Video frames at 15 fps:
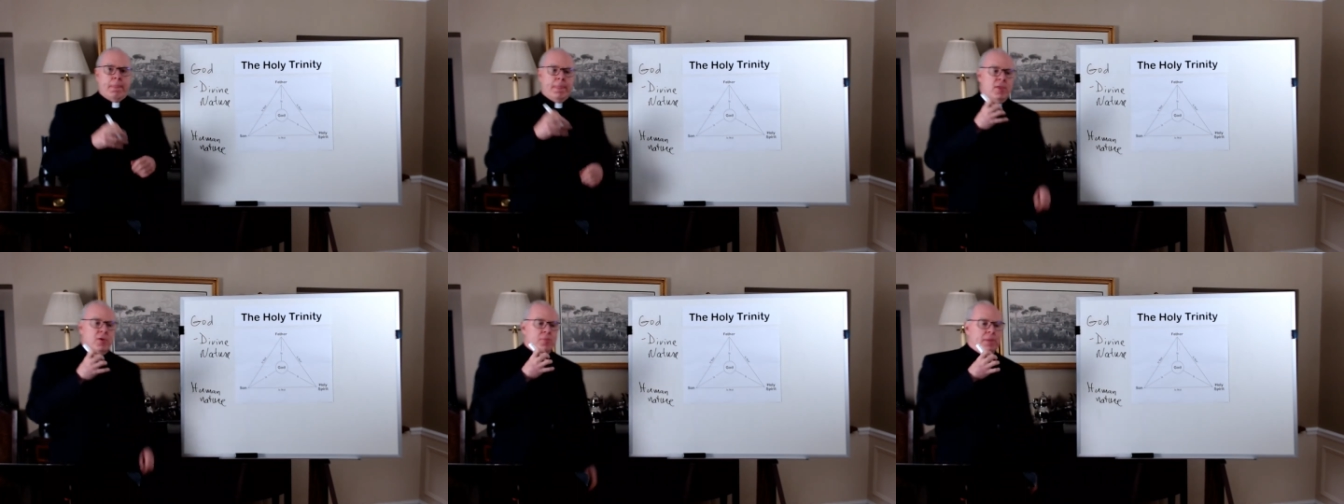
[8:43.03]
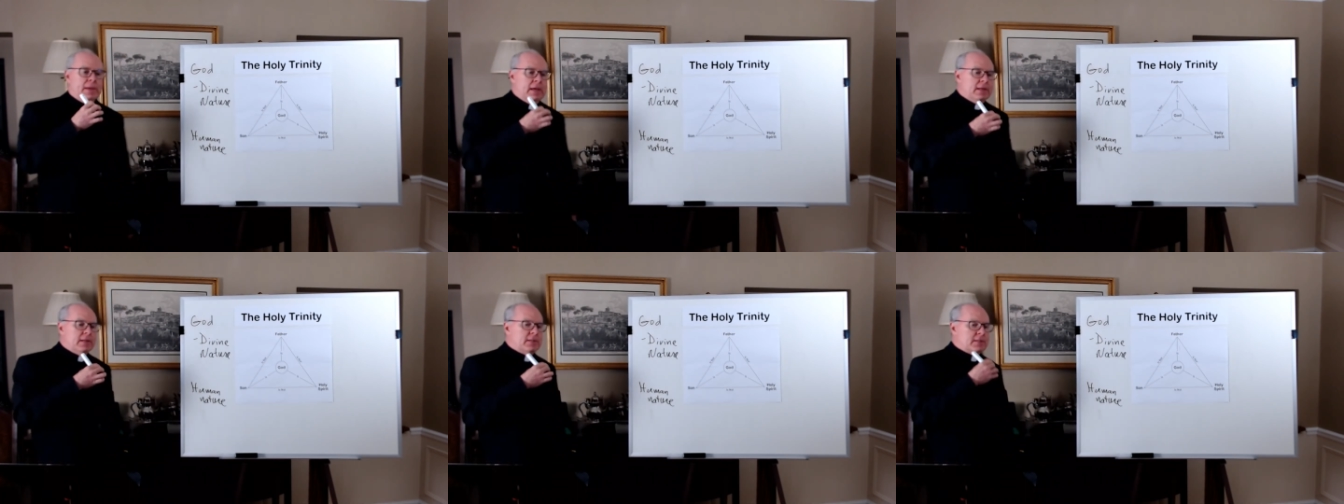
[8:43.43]
you
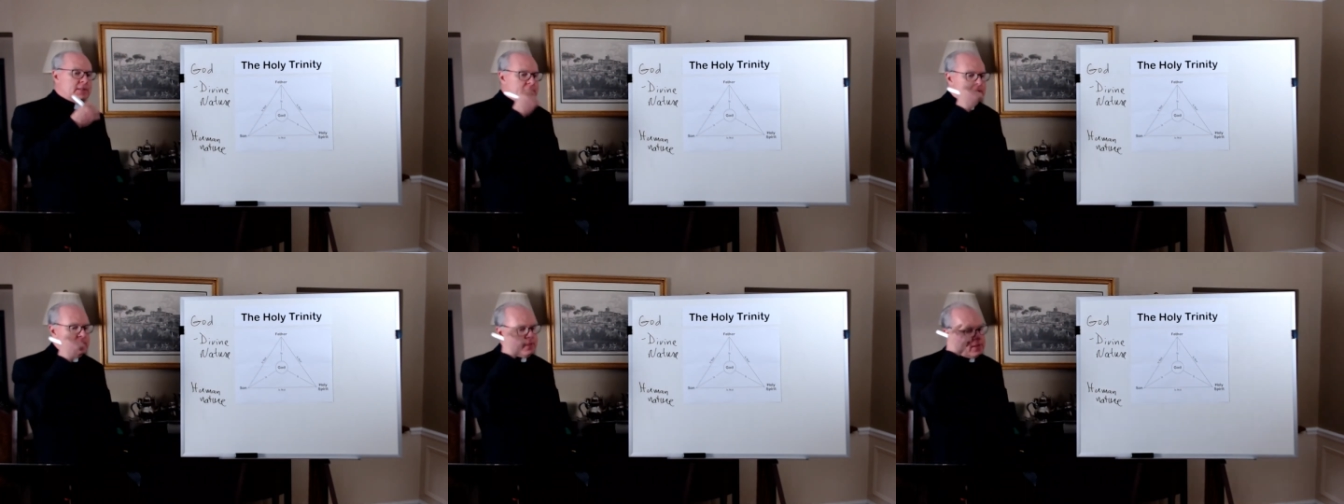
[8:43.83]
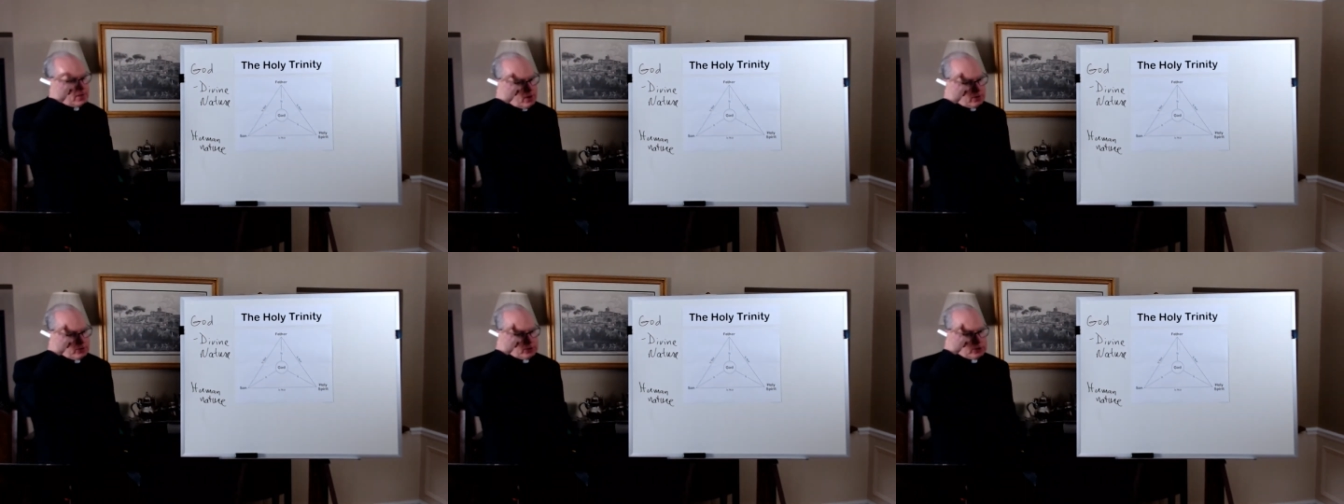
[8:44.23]
begin to see the
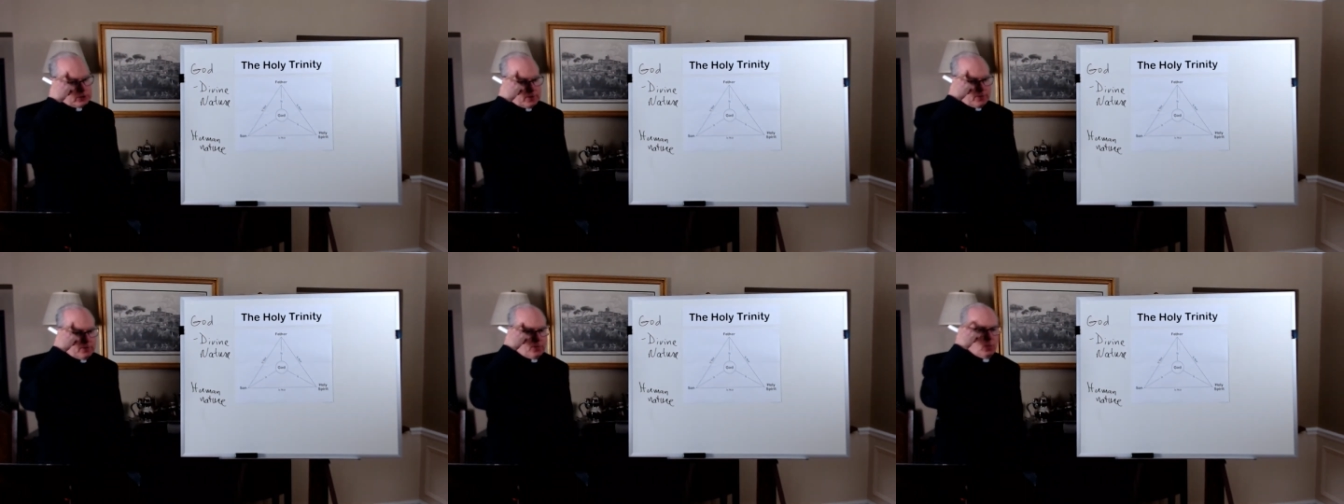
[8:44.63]
notion of